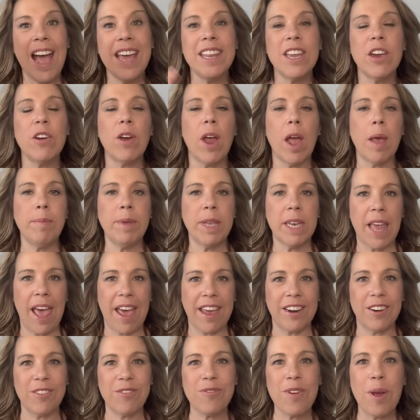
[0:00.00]
there, I'm
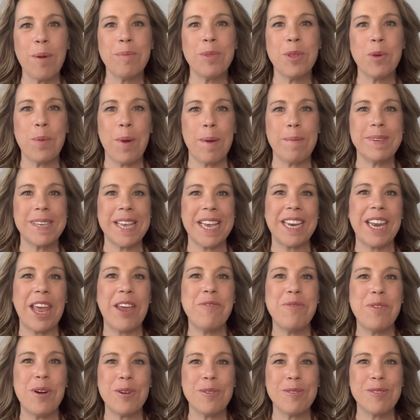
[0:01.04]
Ilana from the website
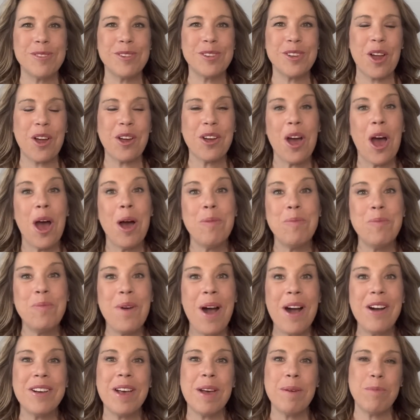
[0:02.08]
lifewellcruise.com.
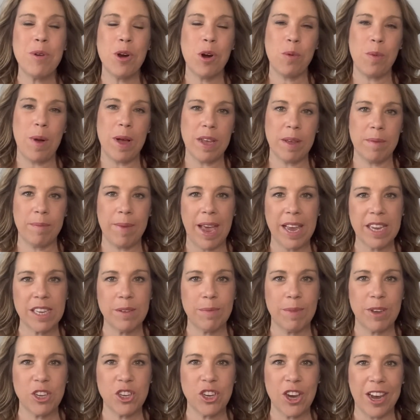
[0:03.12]
Welcome or welcome back
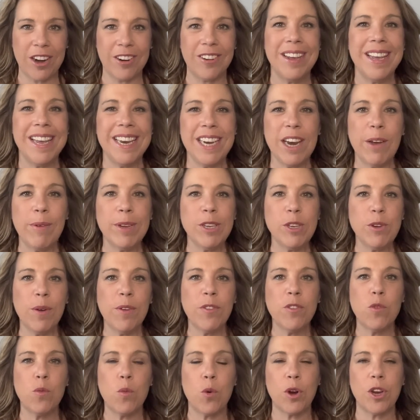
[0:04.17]
to my channel. Now I do
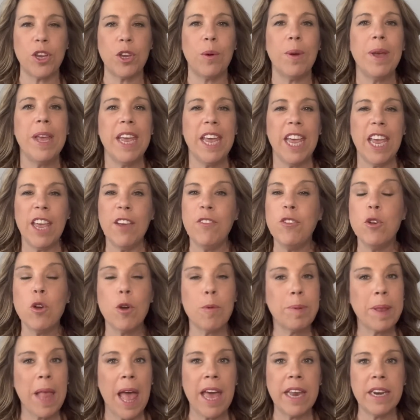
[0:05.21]
have to warn you, if you're
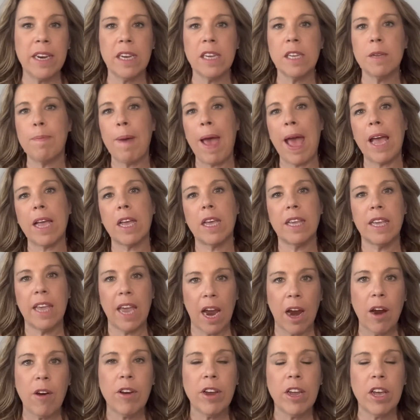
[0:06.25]
planning to pack
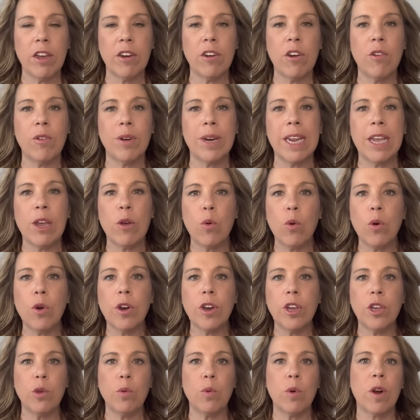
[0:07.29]
carry-on only or
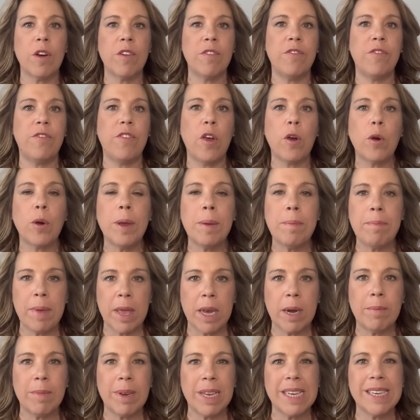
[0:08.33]
you are very
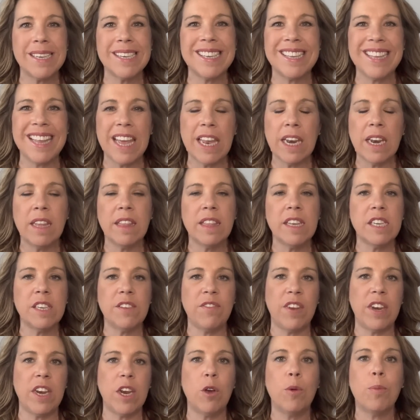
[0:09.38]
minimalist, then this
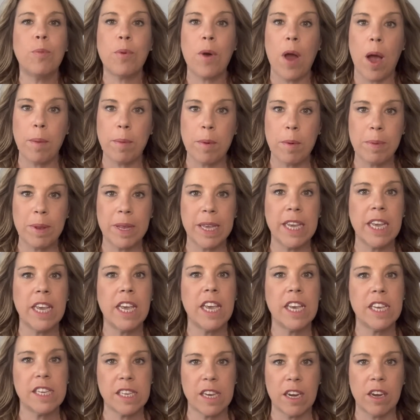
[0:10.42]
video probably
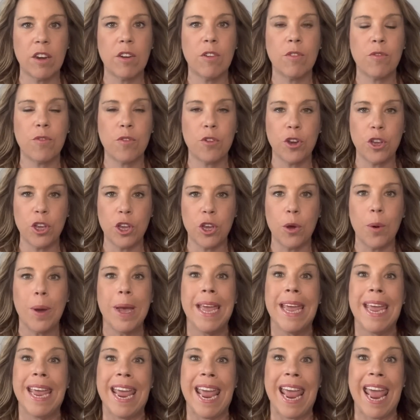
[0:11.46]
isn't for you.
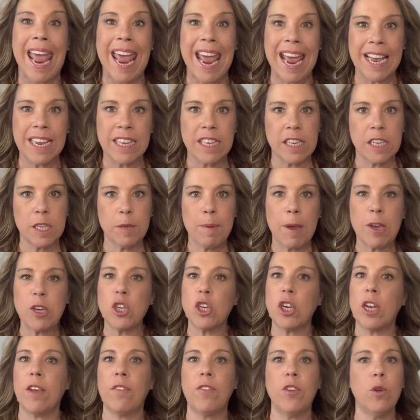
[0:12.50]
And
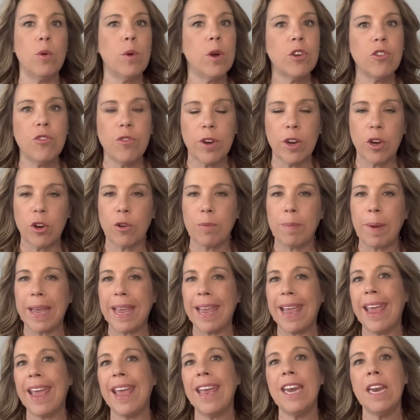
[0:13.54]
especially if you are triggered by
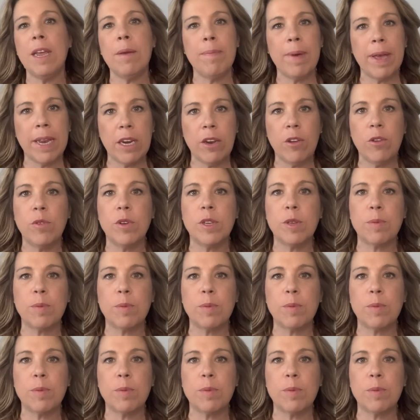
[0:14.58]
anybody who is